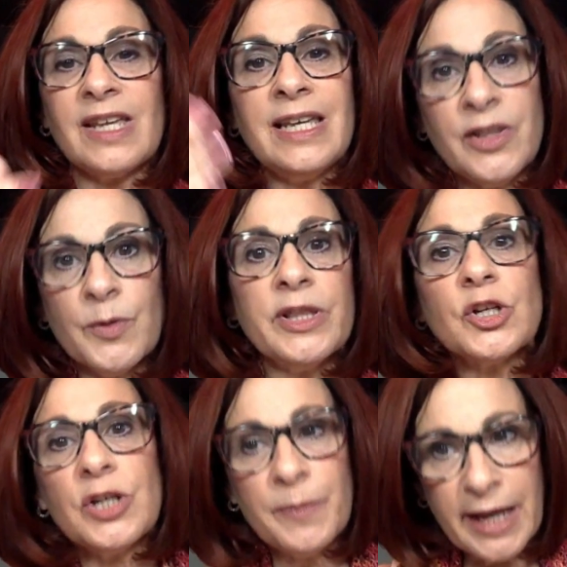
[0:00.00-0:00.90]
either in the
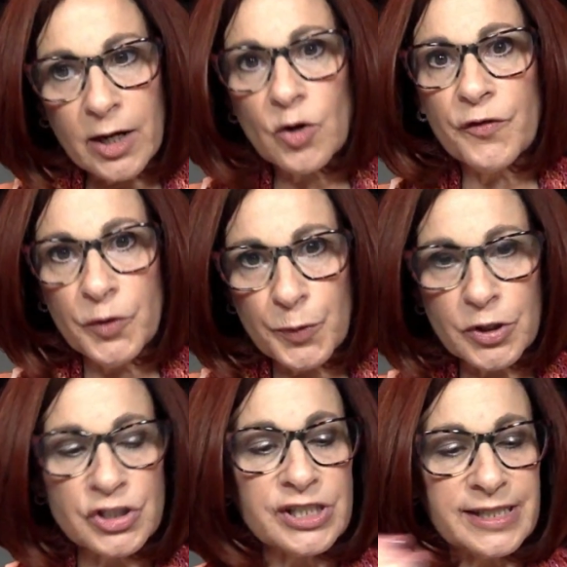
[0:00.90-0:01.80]
goodie bag or if you
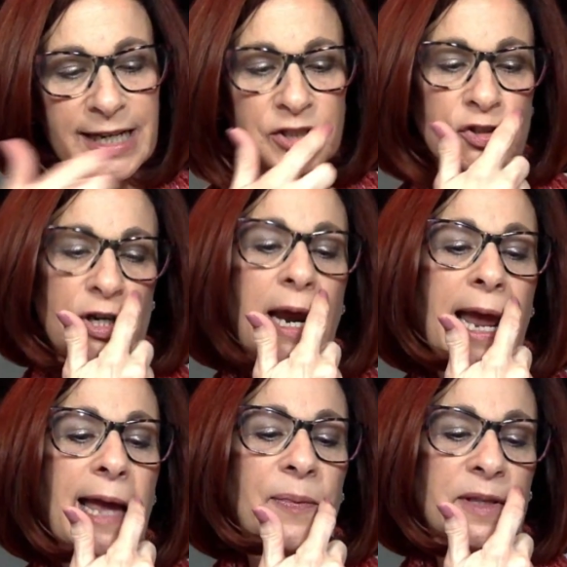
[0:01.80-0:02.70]
purchased extra.
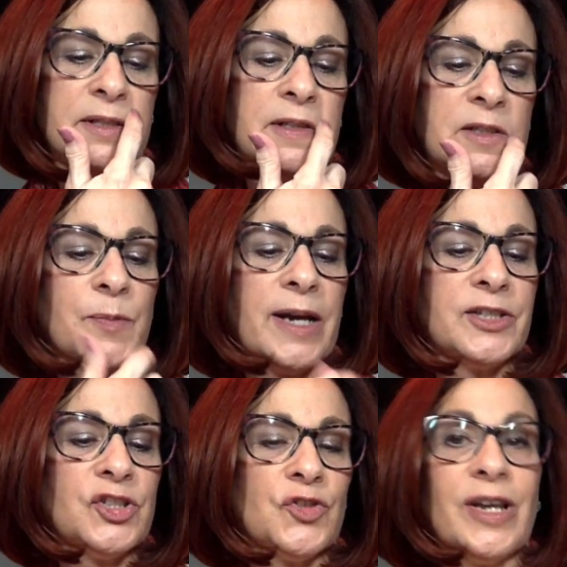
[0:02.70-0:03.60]
And this is by
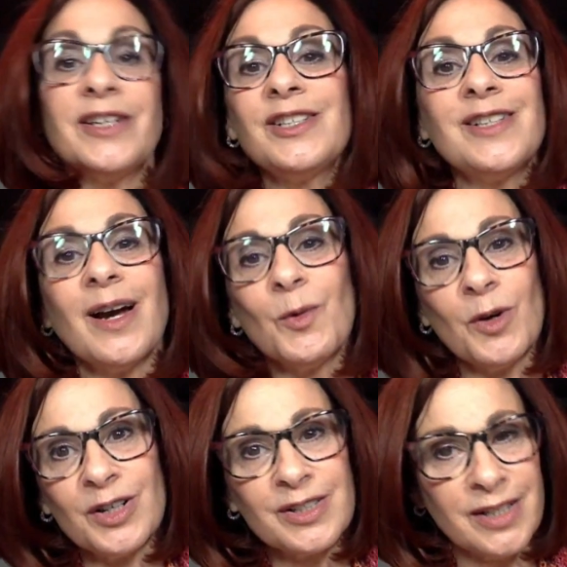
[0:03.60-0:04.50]
Stranded
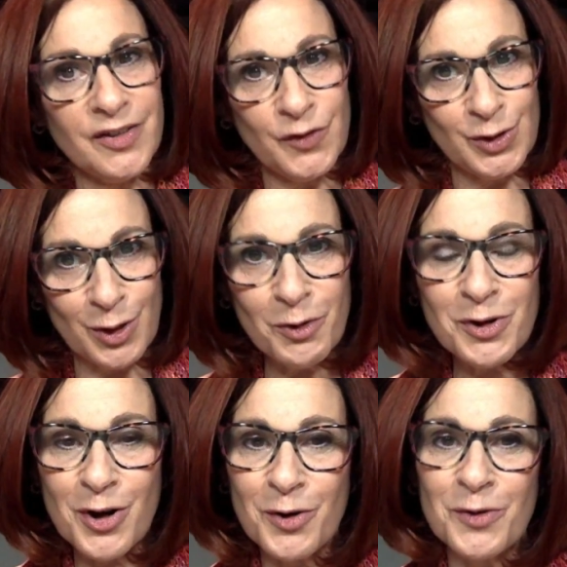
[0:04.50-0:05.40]
Dyeworks. And if you don't
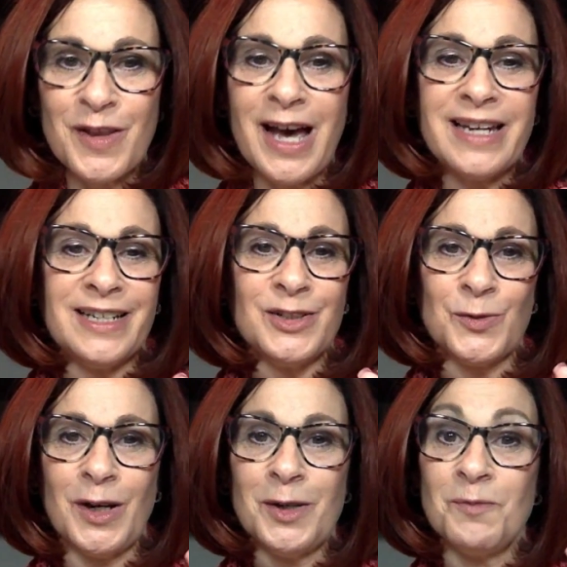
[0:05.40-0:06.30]
know, that is
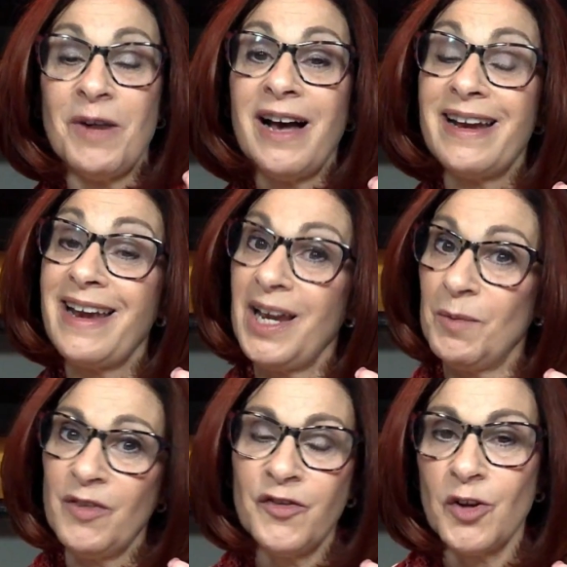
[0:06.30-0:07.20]
run by
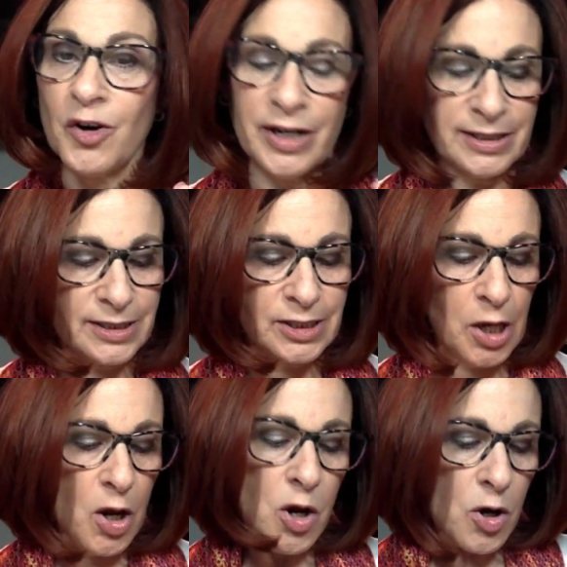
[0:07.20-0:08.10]
Amy Florence,
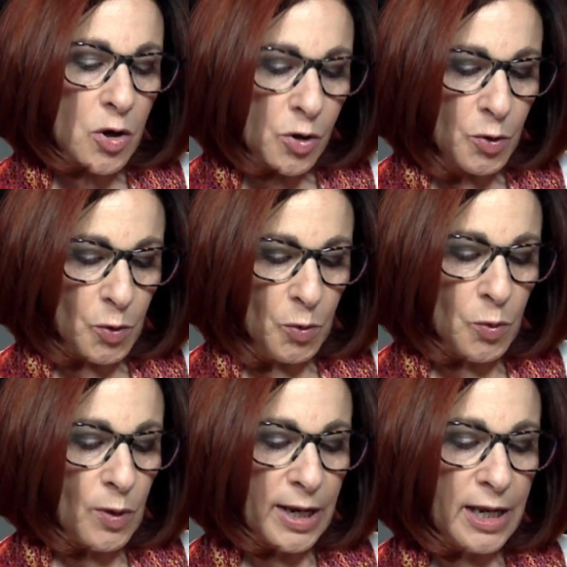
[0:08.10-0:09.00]

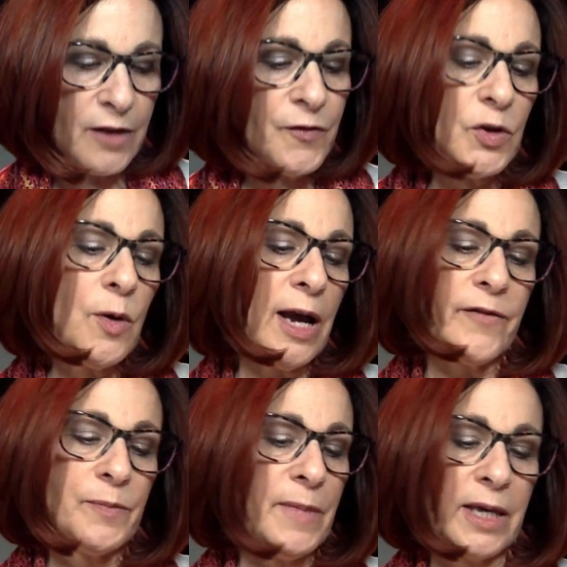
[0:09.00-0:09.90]
who, if you
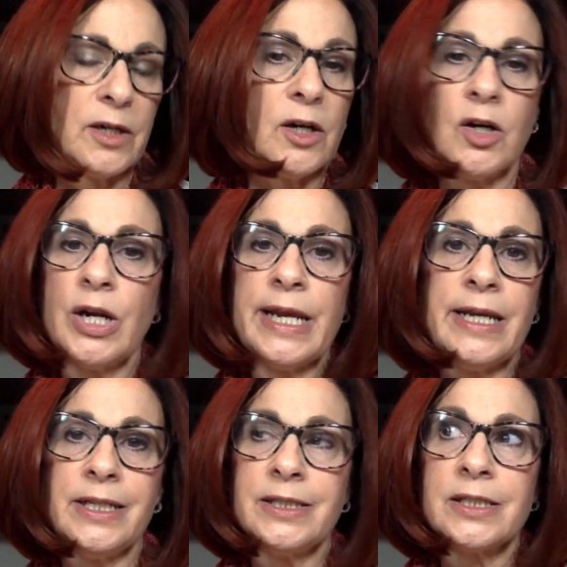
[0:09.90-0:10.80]
haven't met her,
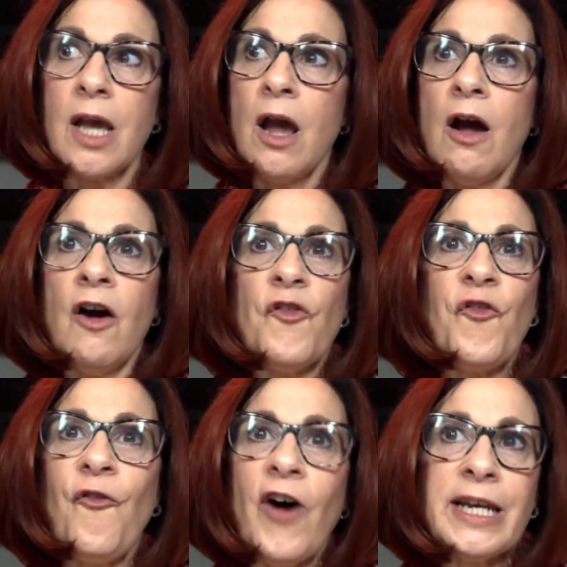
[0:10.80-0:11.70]
is
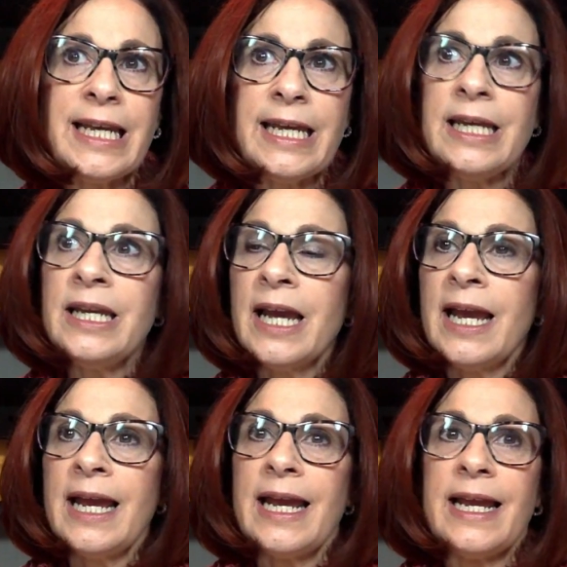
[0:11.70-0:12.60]
funny,
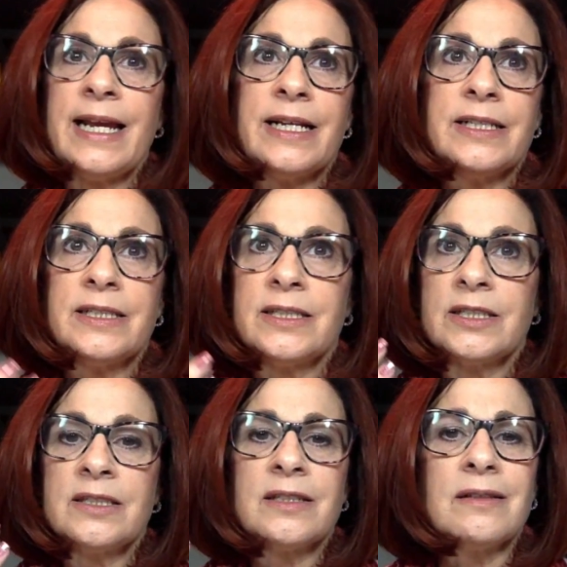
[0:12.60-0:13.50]

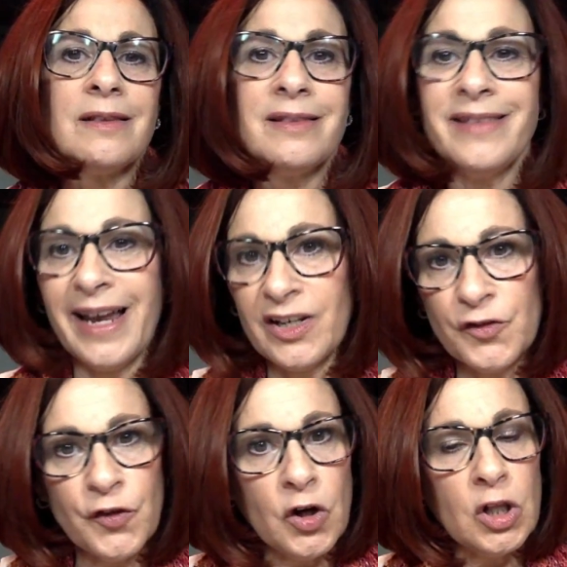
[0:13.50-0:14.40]
is
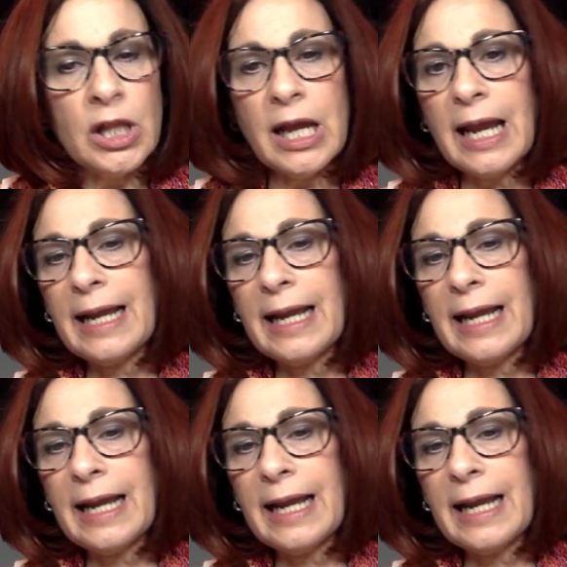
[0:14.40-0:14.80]
delightful,